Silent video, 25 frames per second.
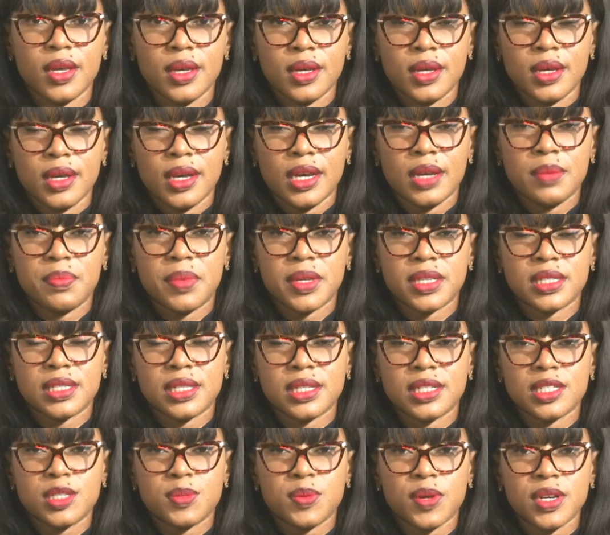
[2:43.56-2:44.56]
In
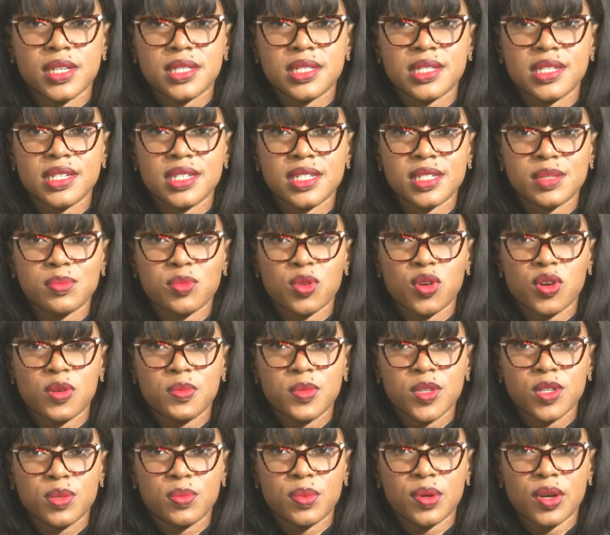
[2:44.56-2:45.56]
business, President
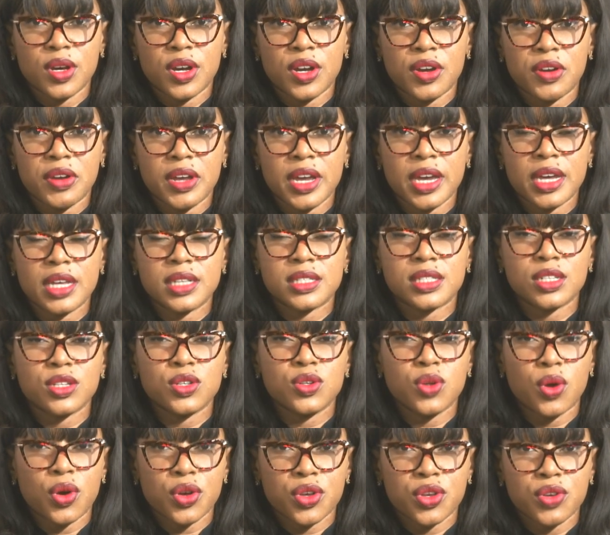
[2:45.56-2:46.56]
Muhammadu Buhari has
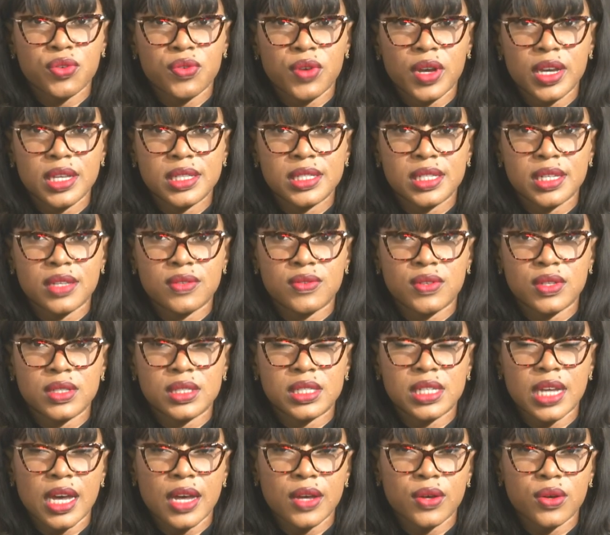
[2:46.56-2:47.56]
inaugurated the
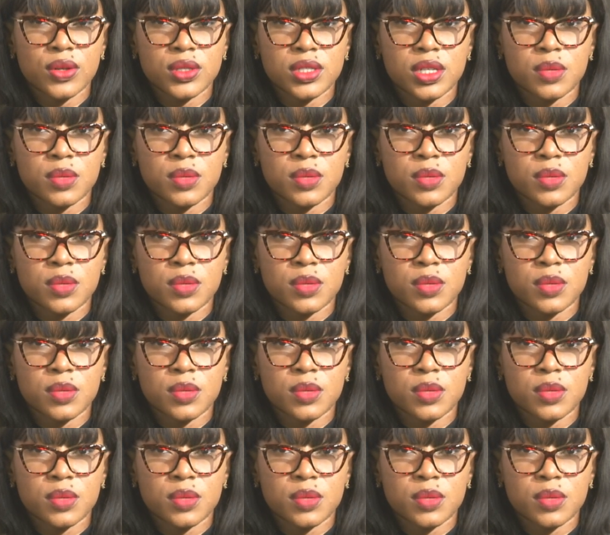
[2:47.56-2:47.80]
Dangote